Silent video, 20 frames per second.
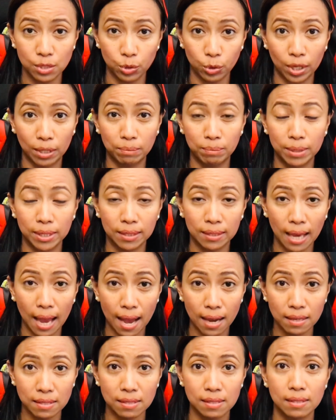you can be
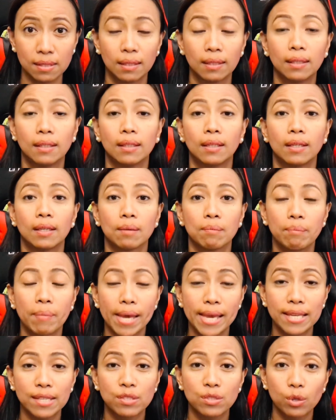taxed
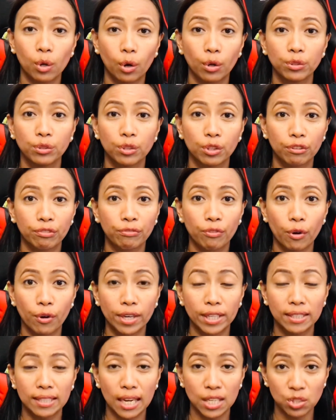based on your
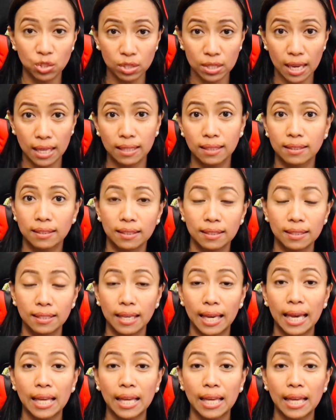foreign nationality